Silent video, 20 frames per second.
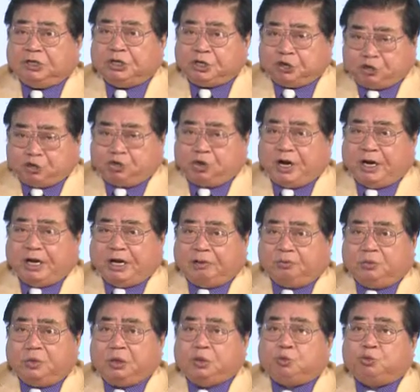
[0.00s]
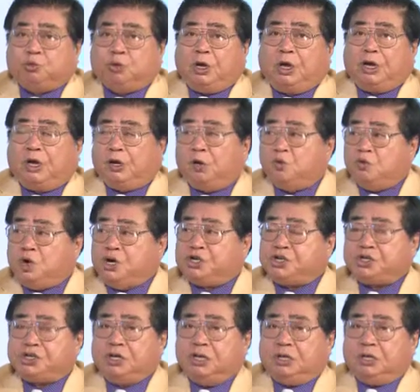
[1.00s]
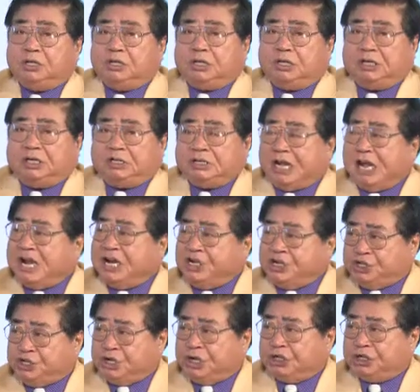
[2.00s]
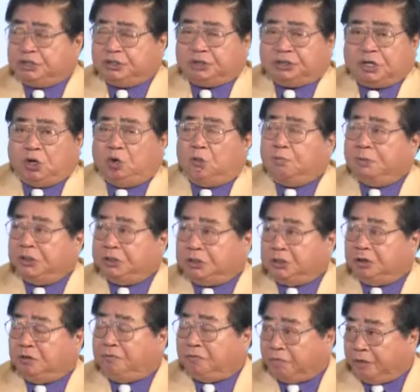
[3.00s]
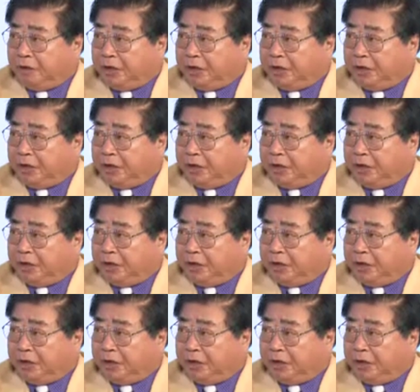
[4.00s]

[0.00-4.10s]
trend, we really wish the 9 judges go politics